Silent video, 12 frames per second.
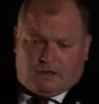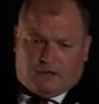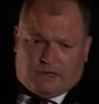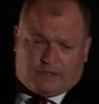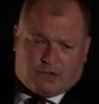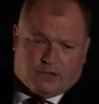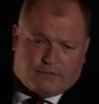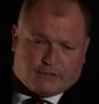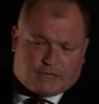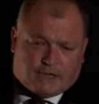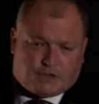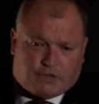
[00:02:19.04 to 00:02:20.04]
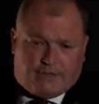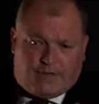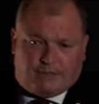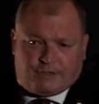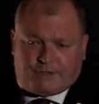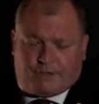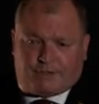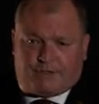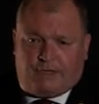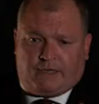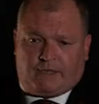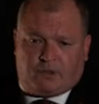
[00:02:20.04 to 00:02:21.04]
Like the others, I joined the army at
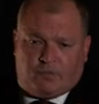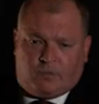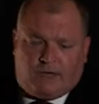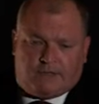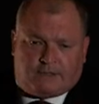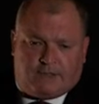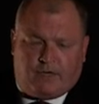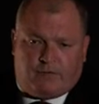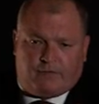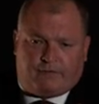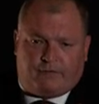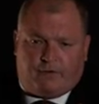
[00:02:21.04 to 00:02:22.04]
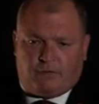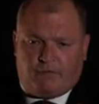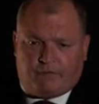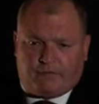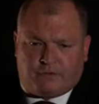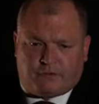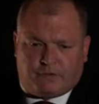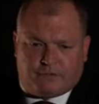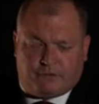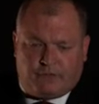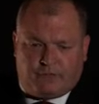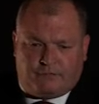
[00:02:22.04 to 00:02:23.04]
16. I couldn't wait. I wanted to follow my brother's
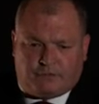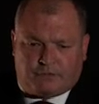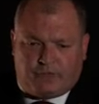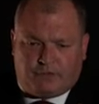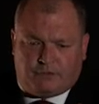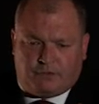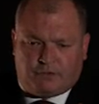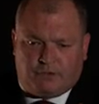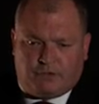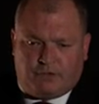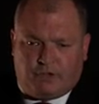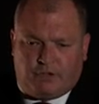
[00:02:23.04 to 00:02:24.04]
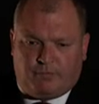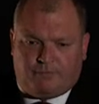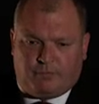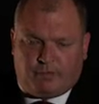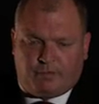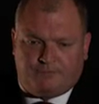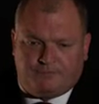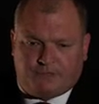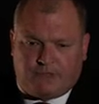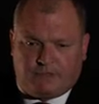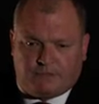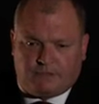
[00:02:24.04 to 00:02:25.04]
footsteps who joined the year before.
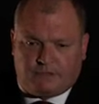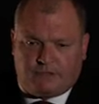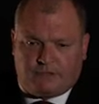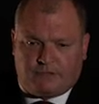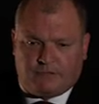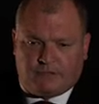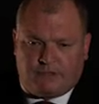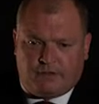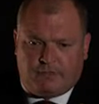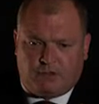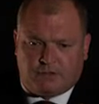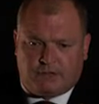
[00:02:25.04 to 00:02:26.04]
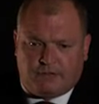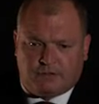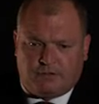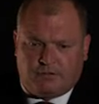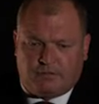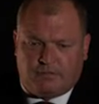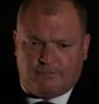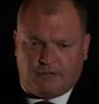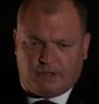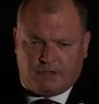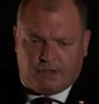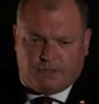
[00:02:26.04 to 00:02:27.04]
And I was sick to death of him sending postcards home from
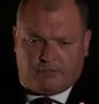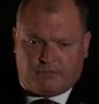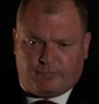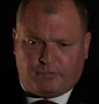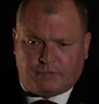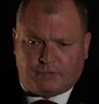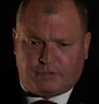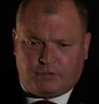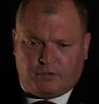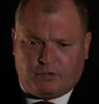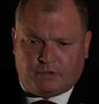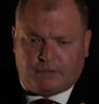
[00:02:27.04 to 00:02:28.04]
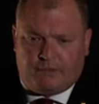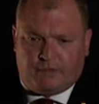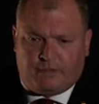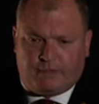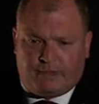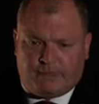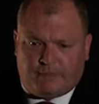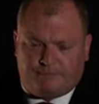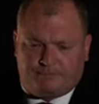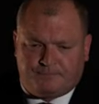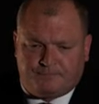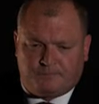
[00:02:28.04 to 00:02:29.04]
different places in the world to my mum and dad.
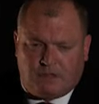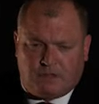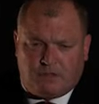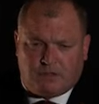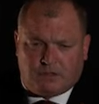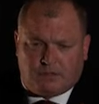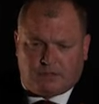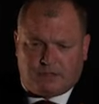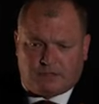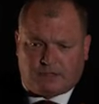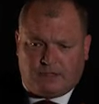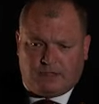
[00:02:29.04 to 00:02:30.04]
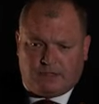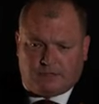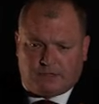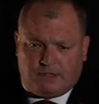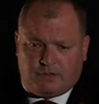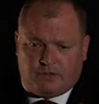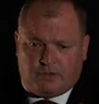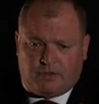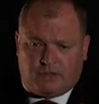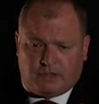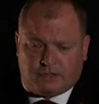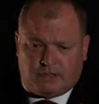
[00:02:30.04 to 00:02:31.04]
So at 16, I signed up,
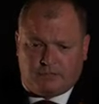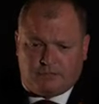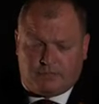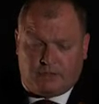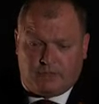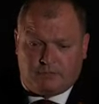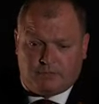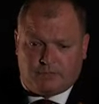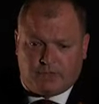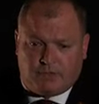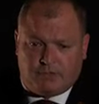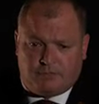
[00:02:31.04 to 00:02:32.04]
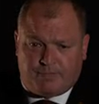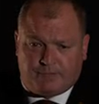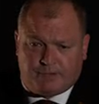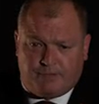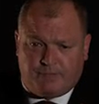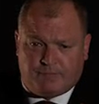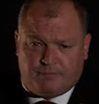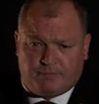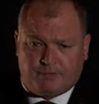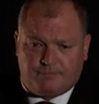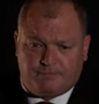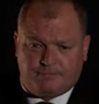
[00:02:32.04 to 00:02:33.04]
and I signed up to join the Parachute Regiment.